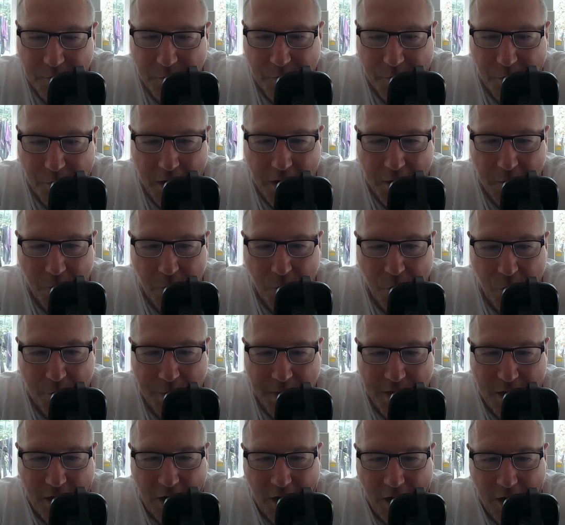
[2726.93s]
Brighton will
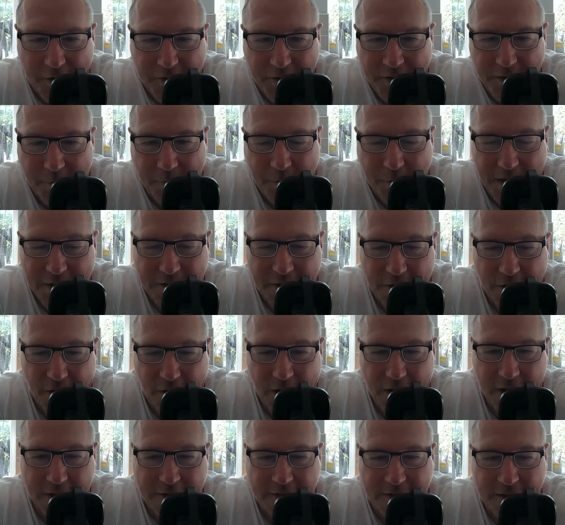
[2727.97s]
be harder than Man
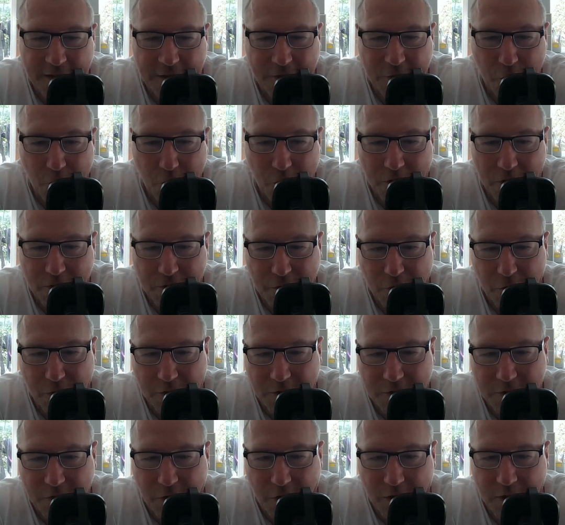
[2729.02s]
United. Says Chalks
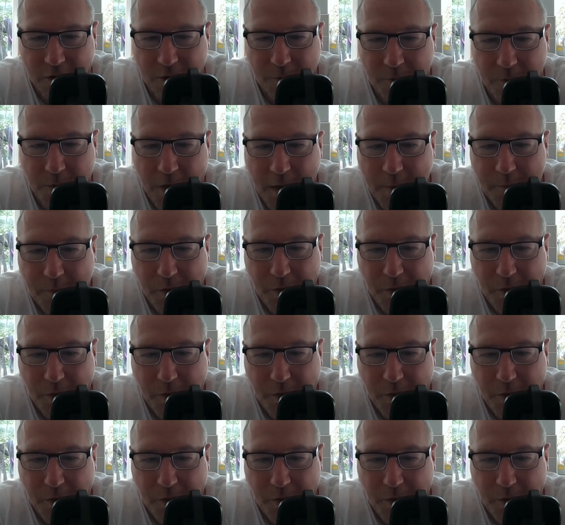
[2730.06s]
talks Tottenham.